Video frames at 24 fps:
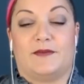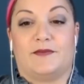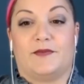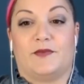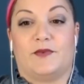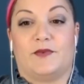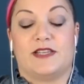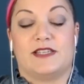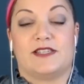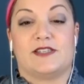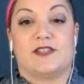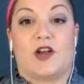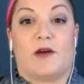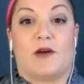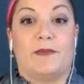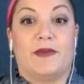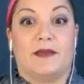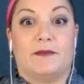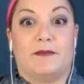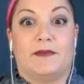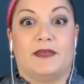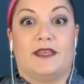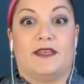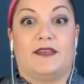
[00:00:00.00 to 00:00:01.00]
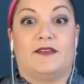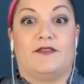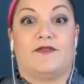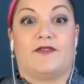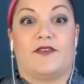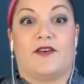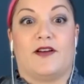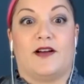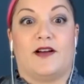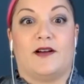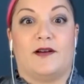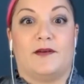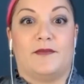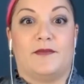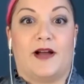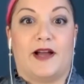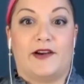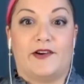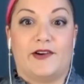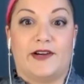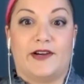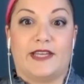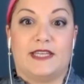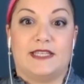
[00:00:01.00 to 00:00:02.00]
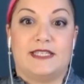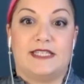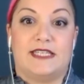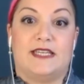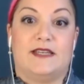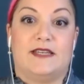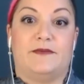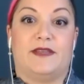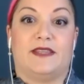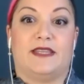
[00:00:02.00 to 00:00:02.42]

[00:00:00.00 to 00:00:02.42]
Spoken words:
what is stopping me from hiring a team?